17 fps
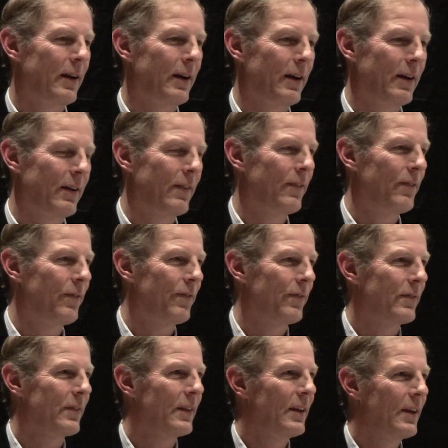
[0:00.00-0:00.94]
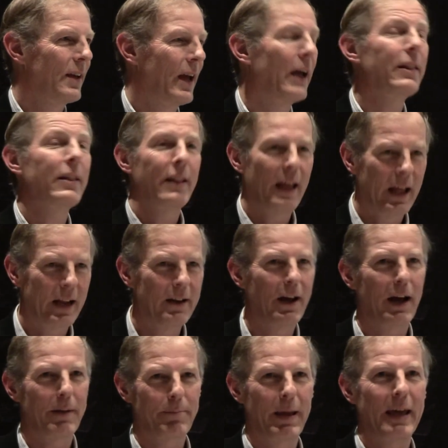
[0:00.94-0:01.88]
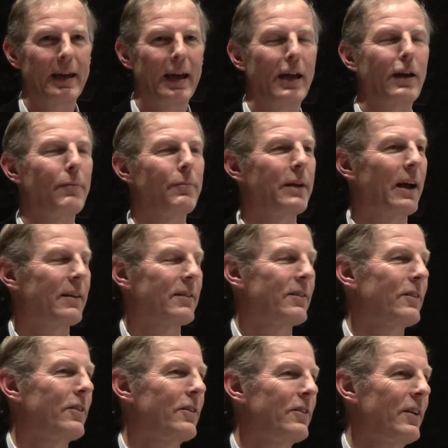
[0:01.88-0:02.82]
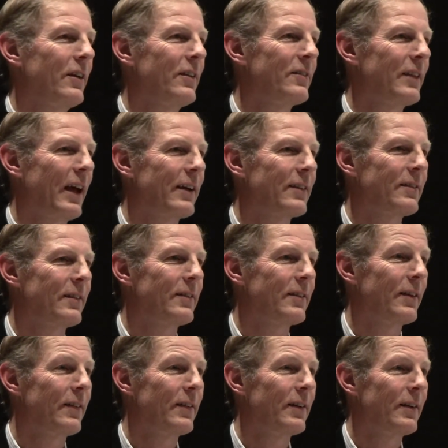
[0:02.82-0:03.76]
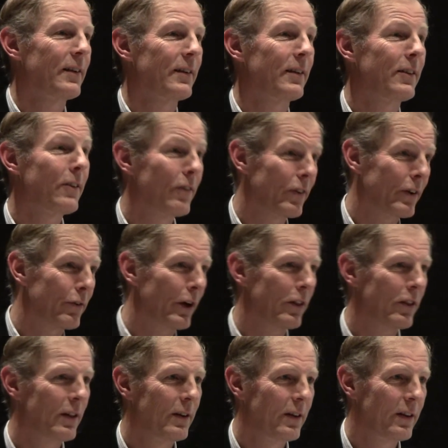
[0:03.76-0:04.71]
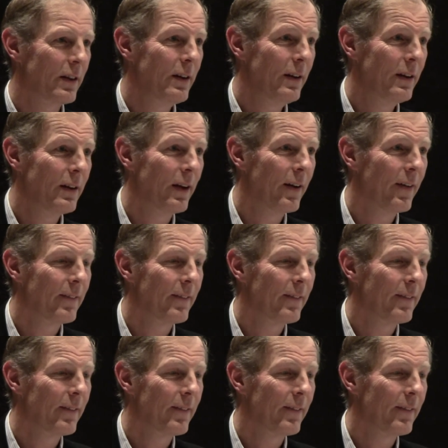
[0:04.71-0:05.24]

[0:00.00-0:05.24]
um, and, and not paying income taxes or sales taxes. Did you have a question, Jean?